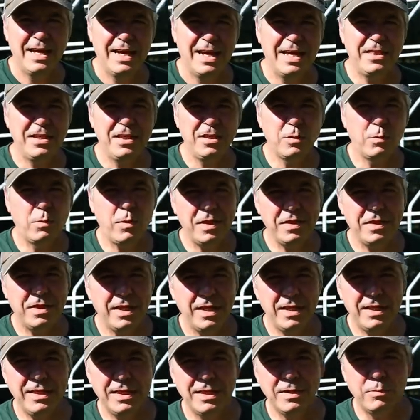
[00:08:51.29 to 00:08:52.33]
I think the one
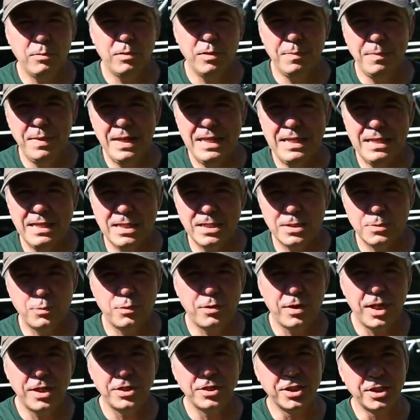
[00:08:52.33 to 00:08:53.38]
thing that would make this
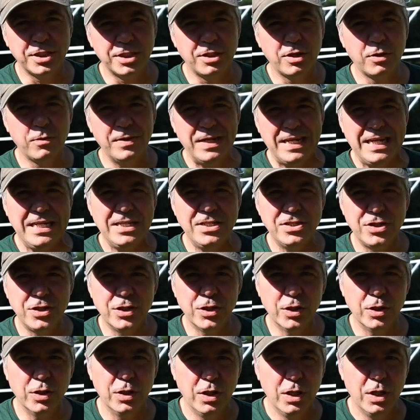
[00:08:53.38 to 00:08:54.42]
project go
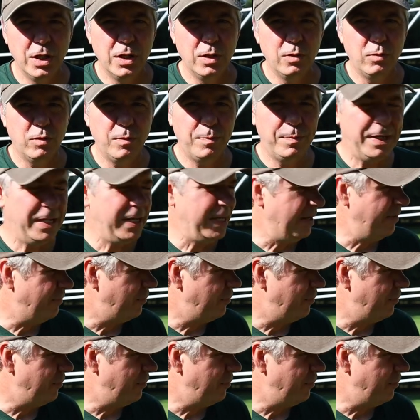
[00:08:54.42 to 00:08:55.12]
easier would be